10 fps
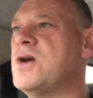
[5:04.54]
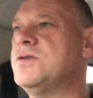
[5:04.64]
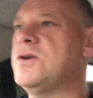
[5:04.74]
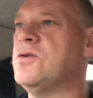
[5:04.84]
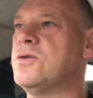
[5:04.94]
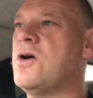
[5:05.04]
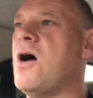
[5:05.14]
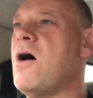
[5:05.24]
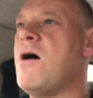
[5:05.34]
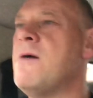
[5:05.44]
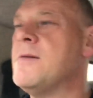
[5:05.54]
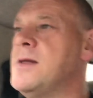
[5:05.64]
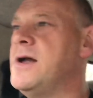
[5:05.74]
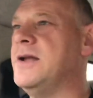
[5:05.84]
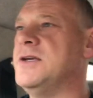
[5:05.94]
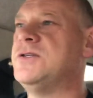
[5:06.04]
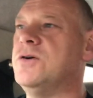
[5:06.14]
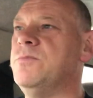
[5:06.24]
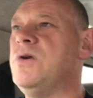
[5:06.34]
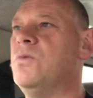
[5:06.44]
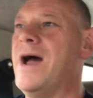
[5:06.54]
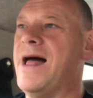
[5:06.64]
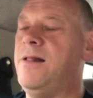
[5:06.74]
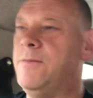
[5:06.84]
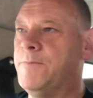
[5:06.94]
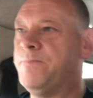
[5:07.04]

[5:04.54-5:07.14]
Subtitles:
is a good car and it's done me well,